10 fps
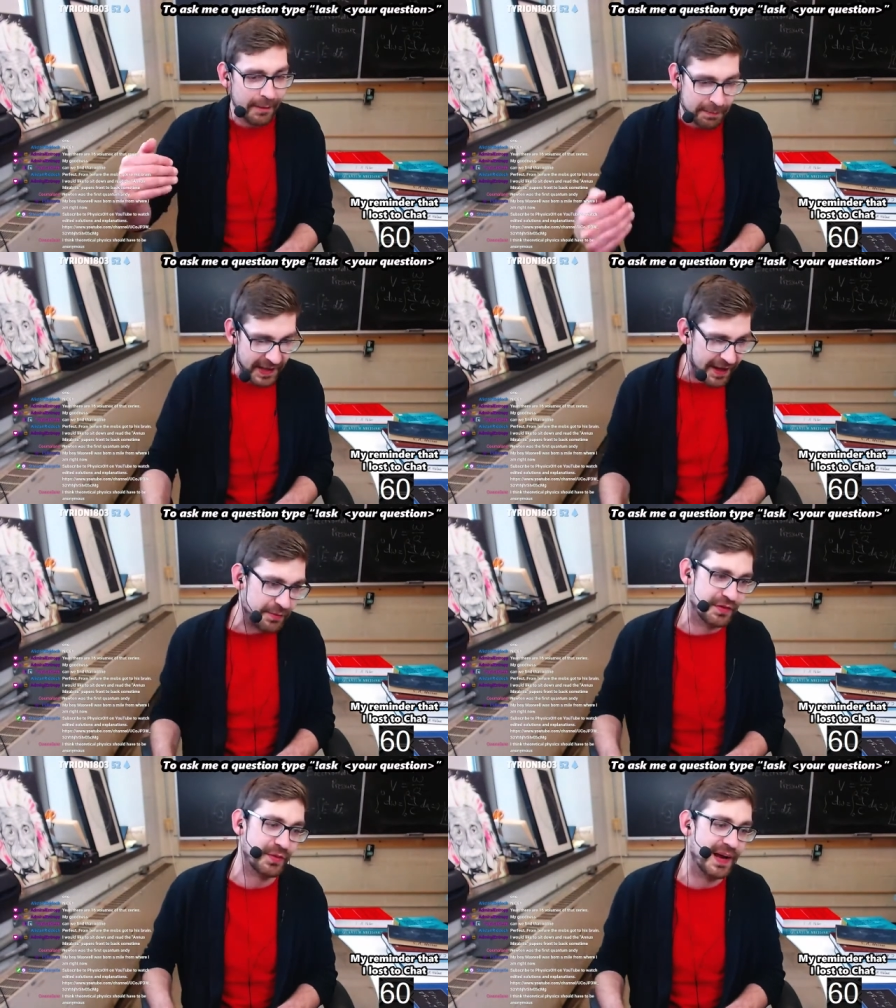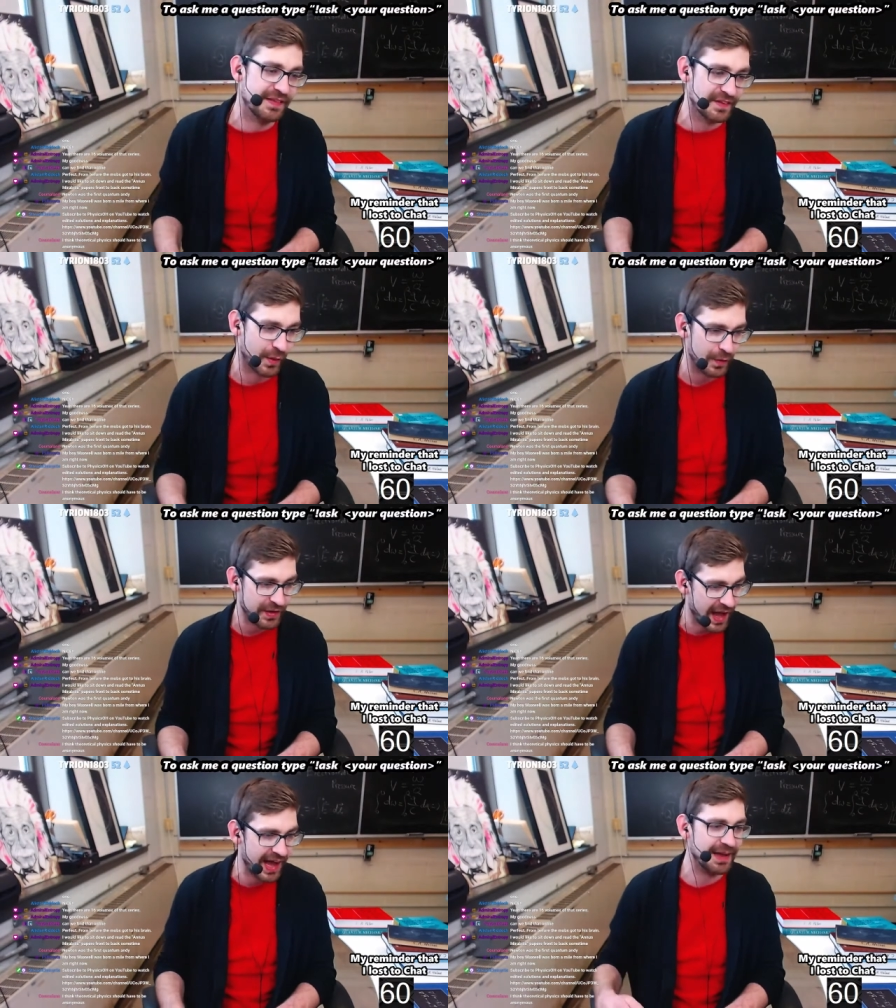Planck was right this whole
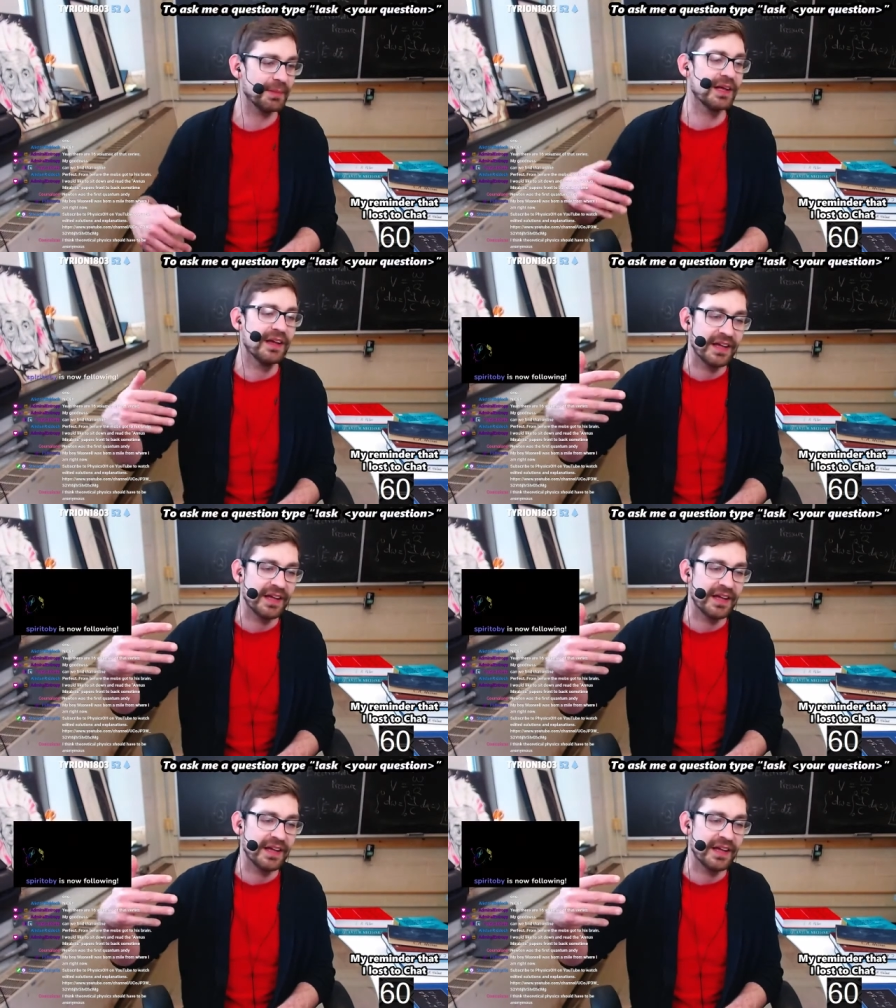time.